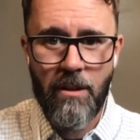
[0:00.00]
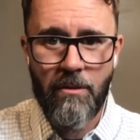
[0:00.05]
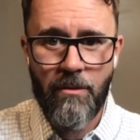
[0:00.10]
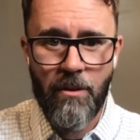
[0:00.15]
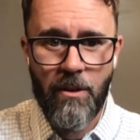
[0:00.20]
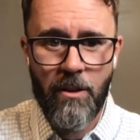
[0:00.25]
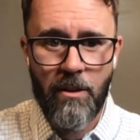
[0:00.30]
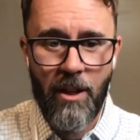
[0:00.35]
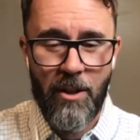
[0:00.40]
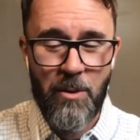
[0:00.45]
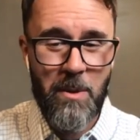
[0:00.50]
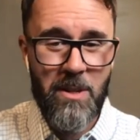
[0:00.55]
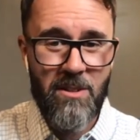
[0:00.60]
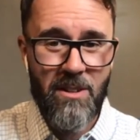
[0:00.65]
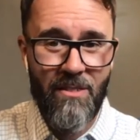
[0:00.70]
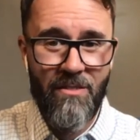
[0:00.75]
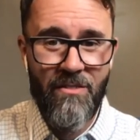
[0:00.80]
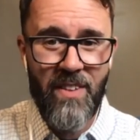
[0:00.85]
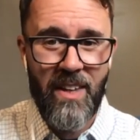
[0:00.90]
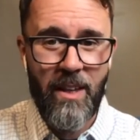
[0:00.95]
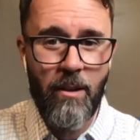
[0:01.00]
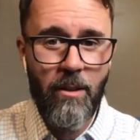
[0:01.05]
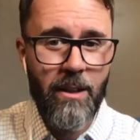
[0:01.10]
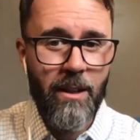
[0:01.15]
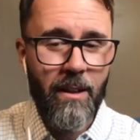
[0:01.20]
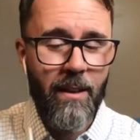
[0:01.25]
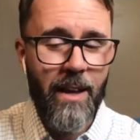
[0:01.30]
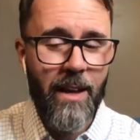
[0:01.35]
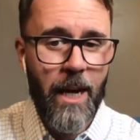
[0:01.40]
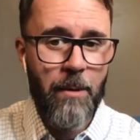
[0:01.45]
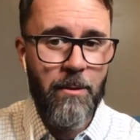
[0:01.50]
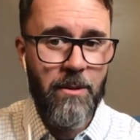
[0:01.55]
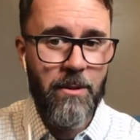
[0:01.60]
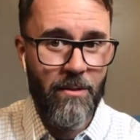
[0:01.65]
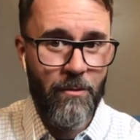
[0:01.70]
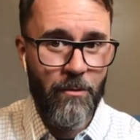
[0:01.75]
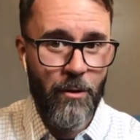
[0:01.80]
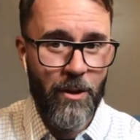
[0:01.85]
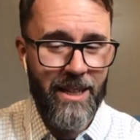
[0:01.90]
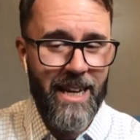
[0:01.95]
for especially field claims,
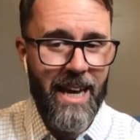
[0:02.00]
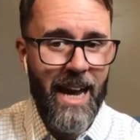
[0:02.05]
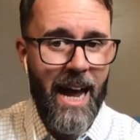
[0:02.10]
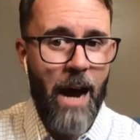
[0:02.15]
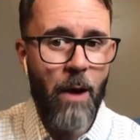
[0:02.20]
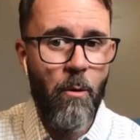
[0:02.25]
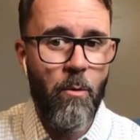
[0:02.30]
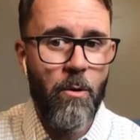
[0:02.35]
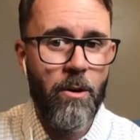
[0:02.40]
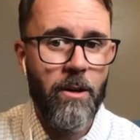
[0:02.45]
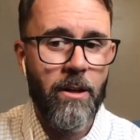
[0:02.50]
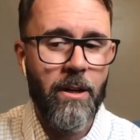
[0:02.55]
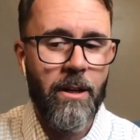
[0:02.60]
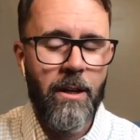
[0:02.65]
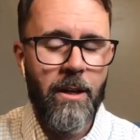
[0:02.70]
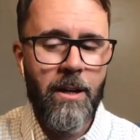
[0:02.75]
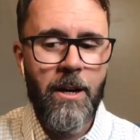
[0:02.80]
for cat work,